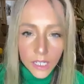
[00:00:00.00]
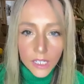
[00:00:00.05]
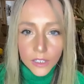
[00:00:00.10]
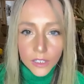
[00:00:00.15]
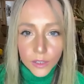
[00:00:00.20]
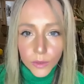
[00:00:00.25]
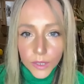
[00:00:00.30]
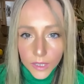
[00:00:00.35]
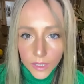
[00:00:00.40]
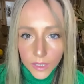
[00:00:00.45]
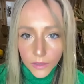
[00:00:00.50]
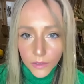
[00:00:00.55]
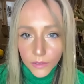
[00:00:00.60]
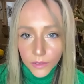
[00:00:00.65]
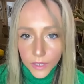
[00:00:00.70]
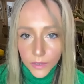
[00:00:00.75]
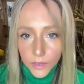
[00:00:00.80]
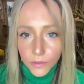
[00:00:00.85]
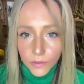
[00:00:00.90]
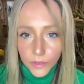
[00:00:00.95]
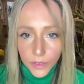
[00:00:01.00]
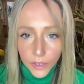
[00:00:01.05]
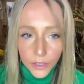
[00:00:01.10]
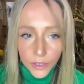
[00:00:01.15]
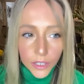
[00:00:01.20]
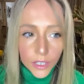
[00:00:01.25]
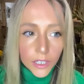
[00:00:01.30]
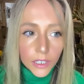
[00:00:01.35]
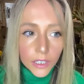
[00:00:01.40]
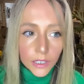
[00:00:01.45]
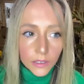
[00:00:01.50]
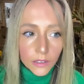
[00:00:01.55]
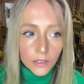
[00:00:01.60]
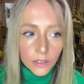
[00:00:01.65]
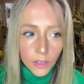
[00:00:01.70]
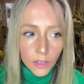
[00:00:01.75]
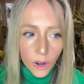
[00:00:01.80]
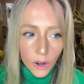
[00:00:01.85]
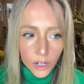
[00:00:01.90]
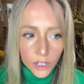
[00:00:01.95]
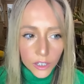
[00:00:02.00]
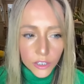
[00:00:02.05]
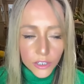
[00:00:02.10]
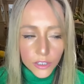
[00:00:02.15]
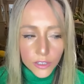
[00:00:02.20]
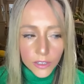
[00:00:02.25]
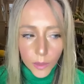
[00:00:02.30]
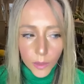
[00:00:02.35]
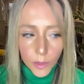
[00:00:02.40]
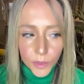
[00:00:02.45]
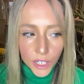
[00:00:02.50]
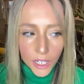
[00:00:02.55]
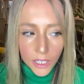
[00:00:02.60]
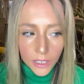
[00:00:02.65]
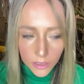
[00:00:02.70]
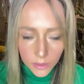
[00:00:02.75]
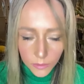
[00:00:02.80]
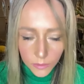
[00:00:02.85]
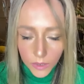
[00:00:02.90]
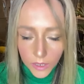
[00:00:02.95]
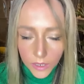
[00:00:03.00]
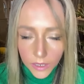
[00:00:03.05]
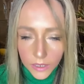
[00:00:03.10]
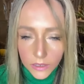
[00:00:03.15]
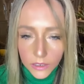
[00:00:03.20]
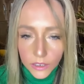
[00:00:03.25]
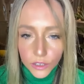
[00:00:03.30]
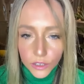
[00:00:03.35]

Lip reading: So it's a very large subject, but